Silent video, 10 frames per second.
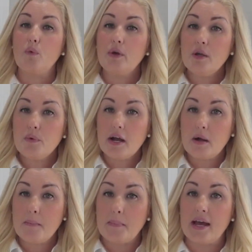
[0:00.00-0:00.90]
what we
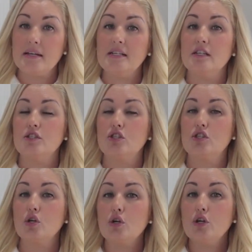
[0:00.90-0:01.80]
recommend
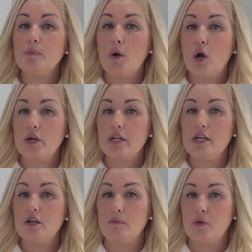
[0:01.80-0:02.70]
is
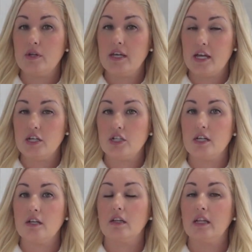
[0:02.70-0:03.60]
third-party
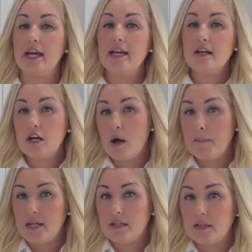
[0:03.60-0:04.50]
communication, like a
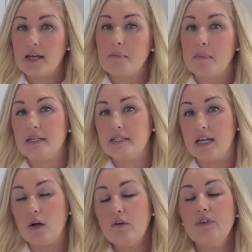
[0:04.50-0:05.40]
company like
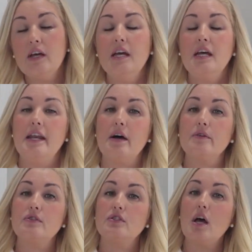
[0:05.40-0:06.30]
myself.
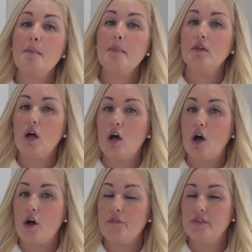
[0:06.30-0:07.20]
Now, some
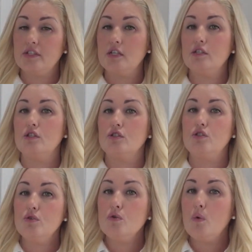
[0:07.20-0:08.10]
law offices
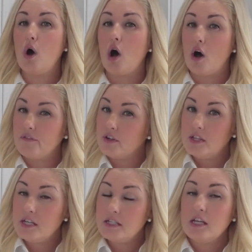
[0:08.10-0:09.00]
do
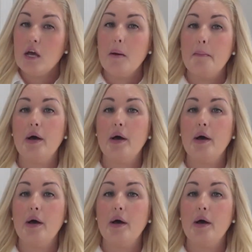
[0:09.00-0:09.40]
offer this,